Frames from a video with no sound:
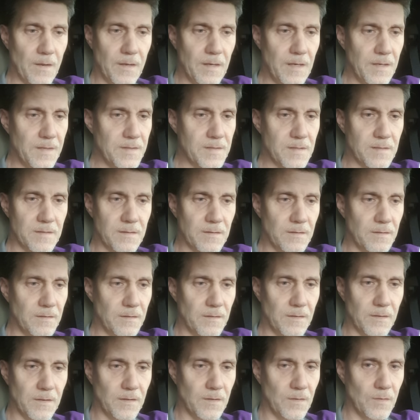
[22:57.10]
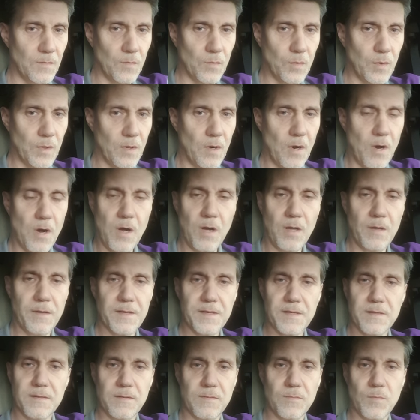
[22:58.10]
it's we're all
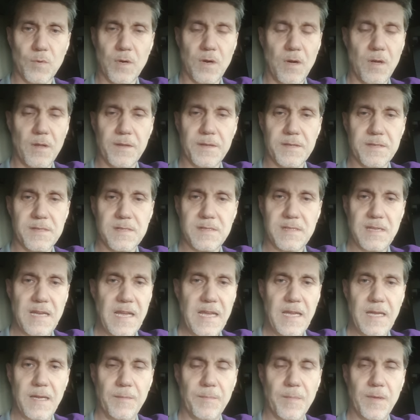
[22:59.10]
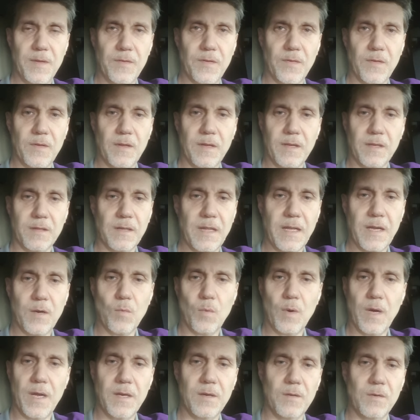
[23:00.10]
the we're all the same. It's like like
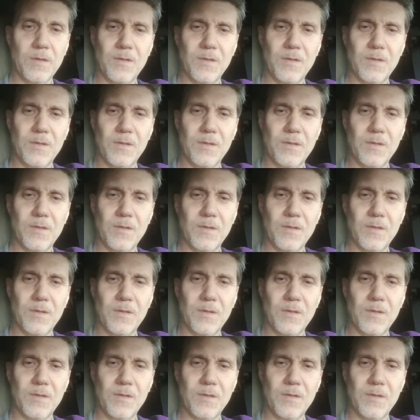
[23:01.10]
why